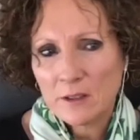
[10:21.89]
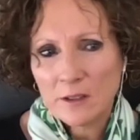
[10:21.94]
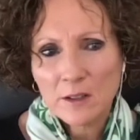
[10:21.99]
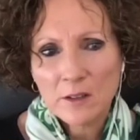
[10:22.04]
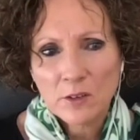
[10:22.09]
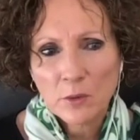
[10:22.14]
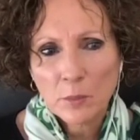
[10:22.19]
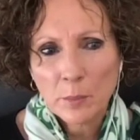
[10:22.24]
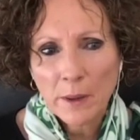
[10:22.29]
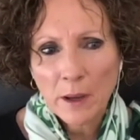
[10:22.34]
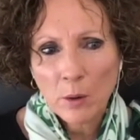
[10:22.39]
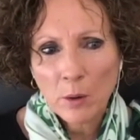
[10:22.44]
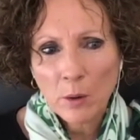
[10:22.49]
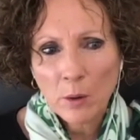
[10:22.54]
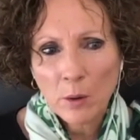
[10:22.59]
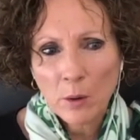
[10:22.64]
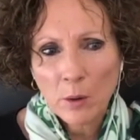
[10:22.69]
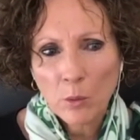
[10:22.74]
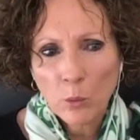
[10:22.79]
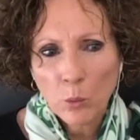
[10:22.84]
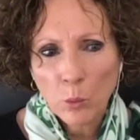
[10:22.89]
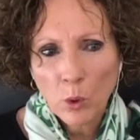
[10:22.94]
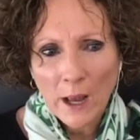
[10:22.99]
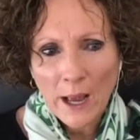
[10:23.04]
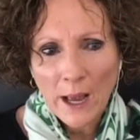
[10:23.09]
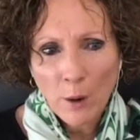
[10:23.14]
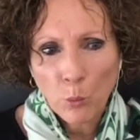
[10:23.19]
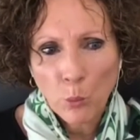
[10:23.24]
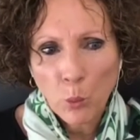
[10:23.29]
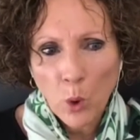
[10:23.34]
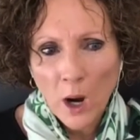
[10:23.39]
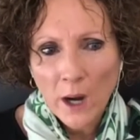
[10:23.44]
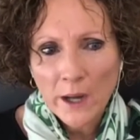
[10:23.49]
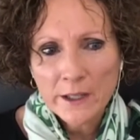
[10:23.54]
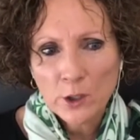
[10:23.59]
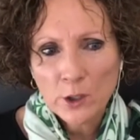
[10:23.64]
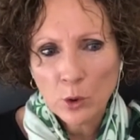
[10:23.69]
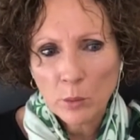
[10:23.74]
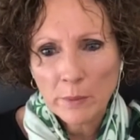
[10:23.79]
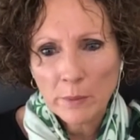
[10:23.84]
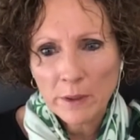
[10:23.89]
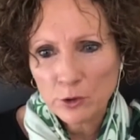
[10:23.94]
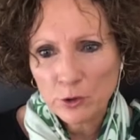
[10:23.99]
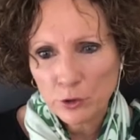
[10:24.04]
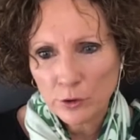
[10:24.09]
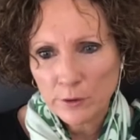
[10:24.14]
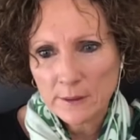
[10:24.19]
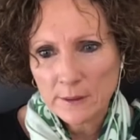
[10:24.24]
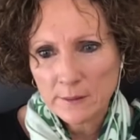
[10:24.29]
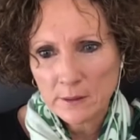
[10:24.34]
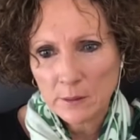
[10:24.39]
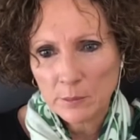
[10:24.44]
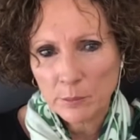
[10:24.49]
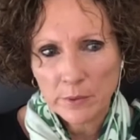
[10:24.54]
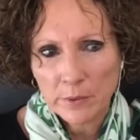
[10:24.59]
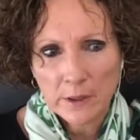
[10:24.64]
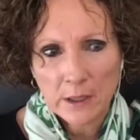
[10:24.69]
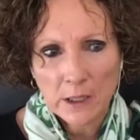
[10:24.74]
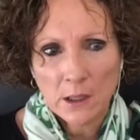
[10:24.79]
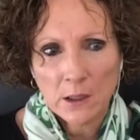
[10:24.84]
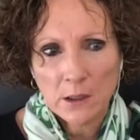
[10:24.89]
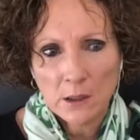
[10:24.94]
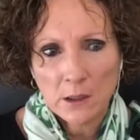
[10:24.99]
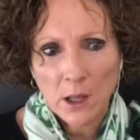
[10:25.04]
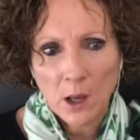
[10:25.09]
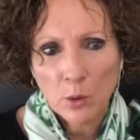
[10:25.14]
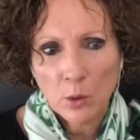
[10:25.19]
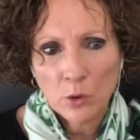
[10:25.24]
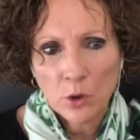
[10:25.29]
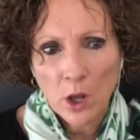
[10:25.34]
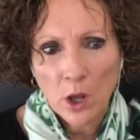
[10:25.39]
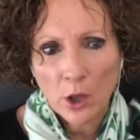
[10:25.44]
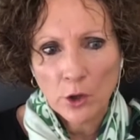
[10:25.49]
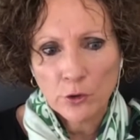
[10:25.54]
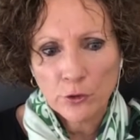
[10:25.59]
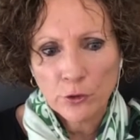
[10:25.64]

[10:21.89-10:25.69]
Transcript: It's about why you're measuring something, and